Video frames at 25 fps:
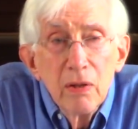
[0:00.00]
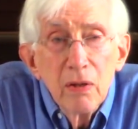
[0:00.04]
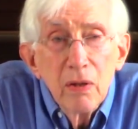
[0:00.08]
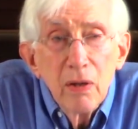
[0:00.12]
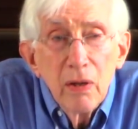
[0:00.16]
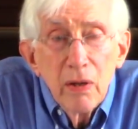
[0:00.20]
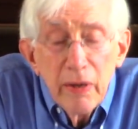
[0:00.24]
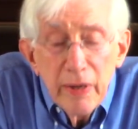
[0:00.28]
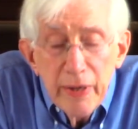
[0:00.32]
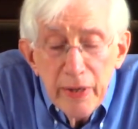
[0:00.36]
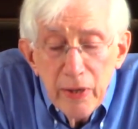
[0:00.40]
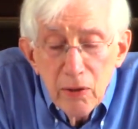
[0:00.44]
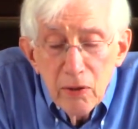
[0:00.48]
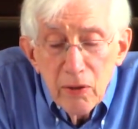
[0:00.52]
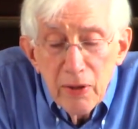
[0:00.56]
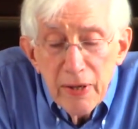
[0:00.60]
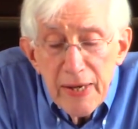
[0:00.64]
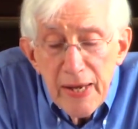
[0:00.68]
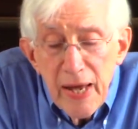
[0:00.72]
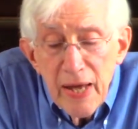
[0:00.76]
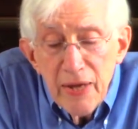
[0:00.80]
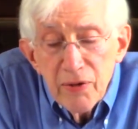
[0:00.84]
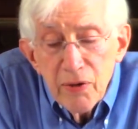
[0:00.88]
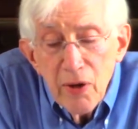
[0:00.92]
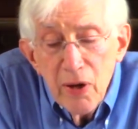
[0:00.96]
clearly
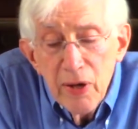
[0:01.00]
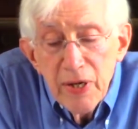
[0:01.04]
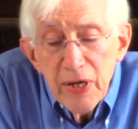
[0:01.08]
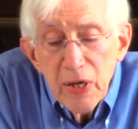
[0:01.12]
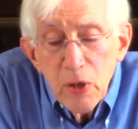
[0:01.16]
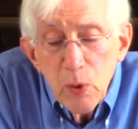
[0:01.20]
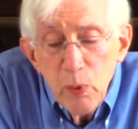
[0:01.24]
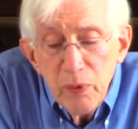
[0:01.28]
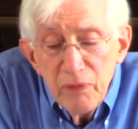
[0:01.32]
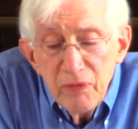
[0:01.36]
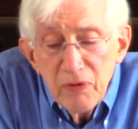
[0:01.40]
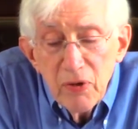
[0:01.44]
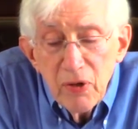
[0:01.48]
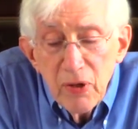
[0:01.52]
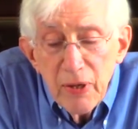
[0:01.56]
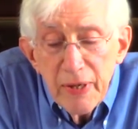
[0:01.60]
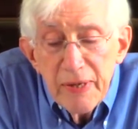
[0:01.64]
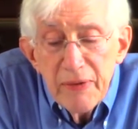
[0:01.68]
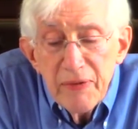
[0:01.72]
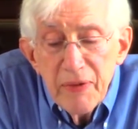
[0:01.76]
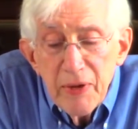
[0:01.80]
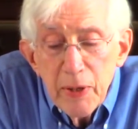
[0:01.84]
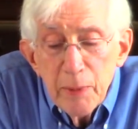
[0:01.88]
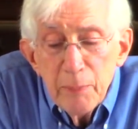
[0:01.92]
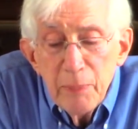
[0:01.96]
and unequivocally
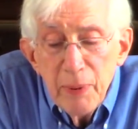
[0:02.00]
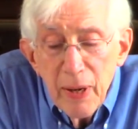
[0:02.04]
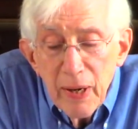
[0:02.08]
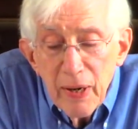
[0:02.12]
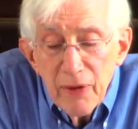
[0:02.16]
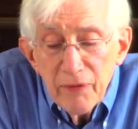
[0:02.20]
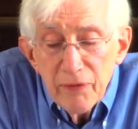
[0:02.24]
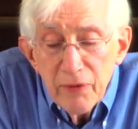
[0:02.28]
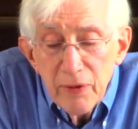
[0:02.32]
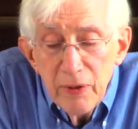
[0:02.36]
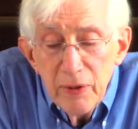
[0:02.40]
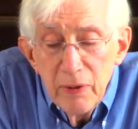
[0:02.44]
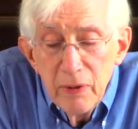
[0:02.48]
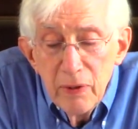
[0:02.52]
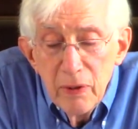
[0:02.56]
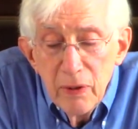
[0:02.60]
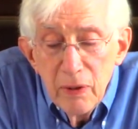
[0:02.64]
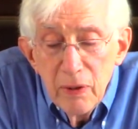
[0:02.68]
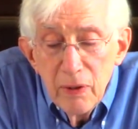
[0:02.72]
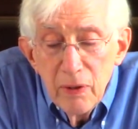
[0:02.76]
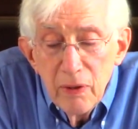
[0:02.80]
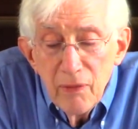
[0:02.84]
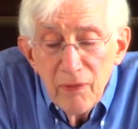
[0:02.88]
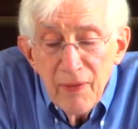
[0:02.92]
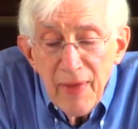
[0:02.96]
their policy
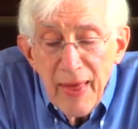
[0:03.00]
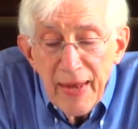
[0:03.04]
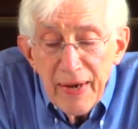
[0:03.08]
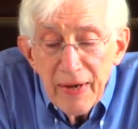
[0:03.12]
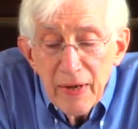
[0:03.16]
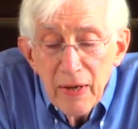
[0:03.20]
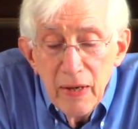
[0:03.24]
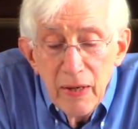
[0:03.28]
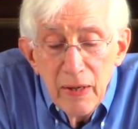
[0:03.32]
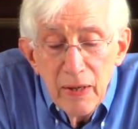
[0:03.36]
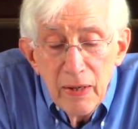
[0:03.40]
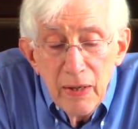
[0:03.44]
that